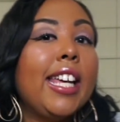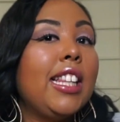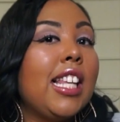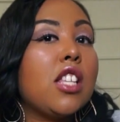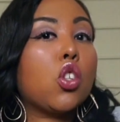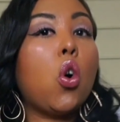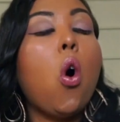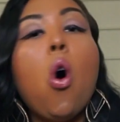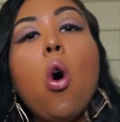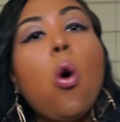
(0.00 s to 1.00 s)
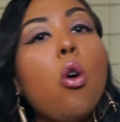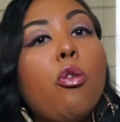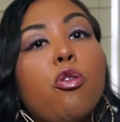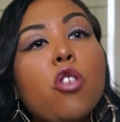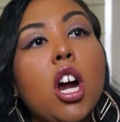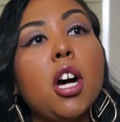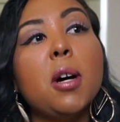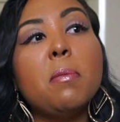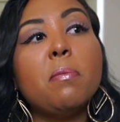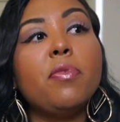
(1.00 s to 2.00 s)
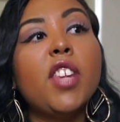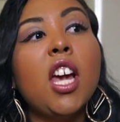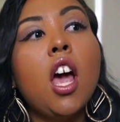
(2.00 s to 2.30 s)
get this call from